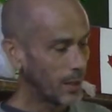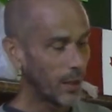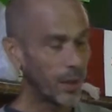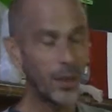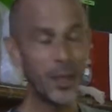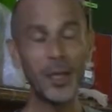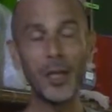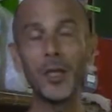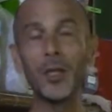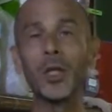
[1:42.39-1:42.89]

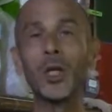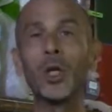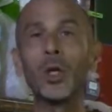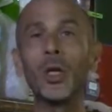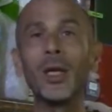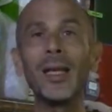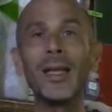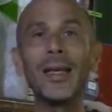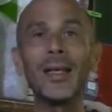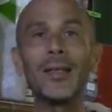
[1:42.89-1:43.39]
the
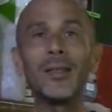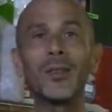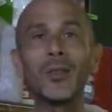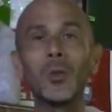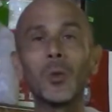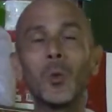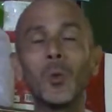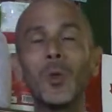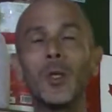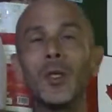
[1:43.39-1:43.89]
ingredients,
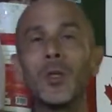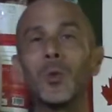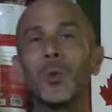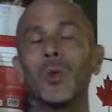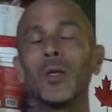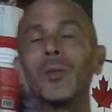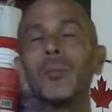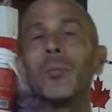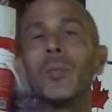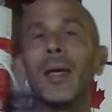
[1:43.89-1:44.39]
which
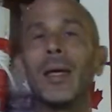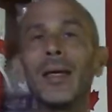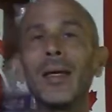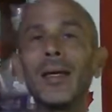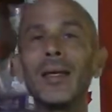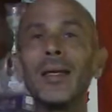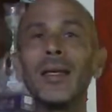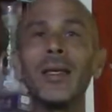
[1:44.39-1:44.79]
will make it